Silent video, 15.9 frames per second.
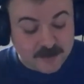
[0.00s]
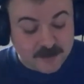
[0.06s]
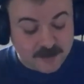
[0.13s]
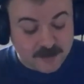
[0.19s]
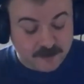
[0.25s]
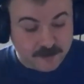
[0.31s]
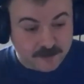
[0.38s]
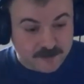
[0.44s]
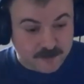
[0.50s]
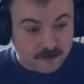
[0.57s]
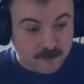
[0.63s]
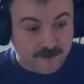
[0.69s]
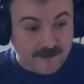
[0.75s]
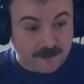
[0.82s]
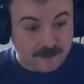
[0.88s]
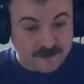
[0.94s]

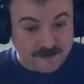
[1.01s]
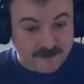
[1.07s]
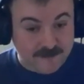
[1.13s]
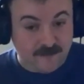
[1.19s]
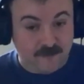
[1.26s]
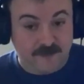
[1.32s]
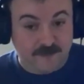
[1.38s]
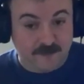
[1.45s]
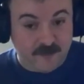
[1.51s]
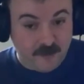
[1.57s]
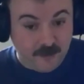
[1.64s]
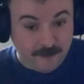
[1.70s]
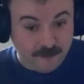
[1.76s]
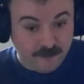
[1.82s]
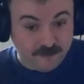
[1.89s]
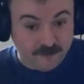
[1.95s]
students without delivering the
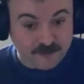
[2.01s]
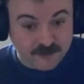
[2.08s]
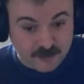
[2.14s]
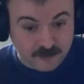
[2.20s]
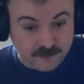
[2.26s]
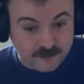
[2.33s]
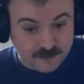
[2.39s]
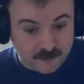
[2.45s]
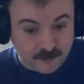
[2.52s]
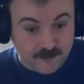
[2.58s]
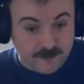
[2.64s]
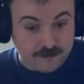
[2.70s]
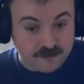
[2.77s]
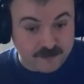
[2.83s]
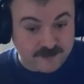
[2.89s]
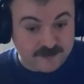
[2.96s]
number of students on
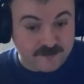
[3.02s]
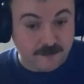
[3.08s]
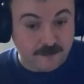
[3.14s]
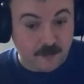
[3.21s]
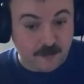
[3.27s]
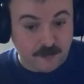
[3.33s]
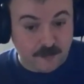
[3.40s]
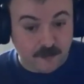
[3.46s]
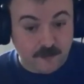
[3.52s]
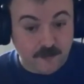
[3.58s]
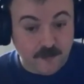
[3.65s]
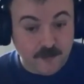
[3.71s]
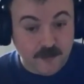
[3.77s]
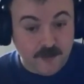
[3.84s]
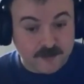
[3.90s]
that predictive model.